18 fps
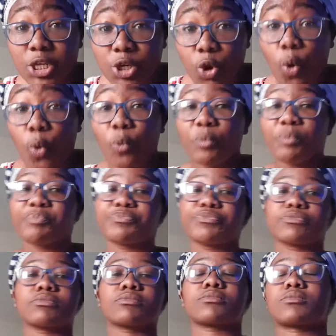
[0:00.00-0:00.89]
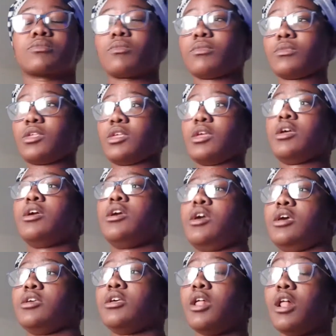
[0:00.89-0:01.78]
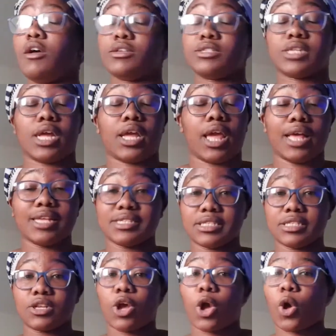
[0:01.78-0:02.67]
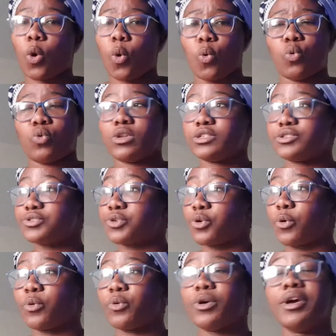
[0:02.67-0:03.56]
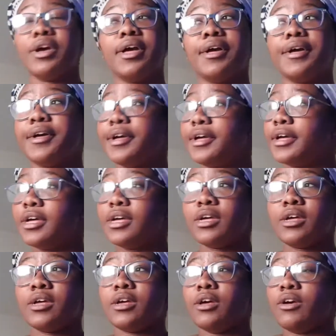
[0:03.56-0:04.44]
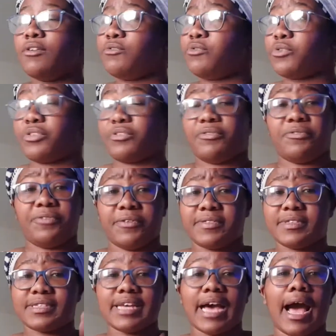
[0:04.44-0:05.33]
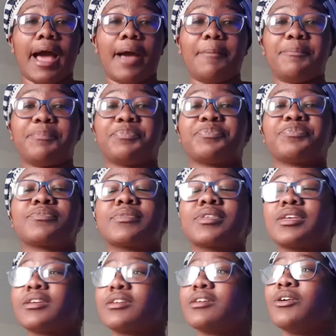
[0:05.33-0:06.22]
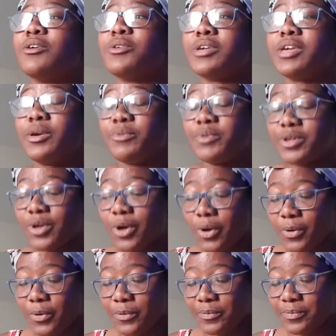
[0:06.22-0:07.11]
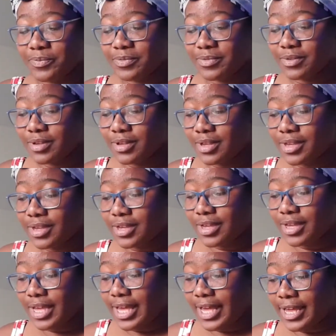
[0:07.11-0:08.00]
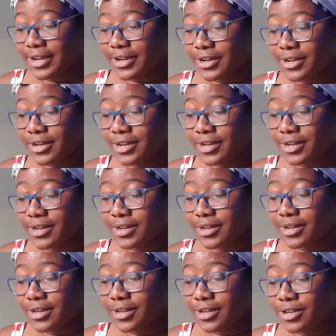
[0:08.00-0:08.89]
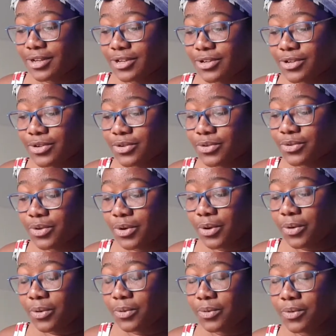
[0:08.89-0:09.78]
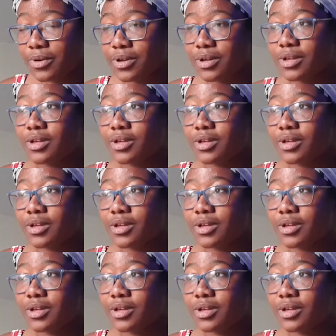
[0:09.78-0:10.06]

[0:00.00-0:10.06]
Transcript: low. And I was like, yeah, then cool, let's go for the 5th time. Okay, we go. And you know,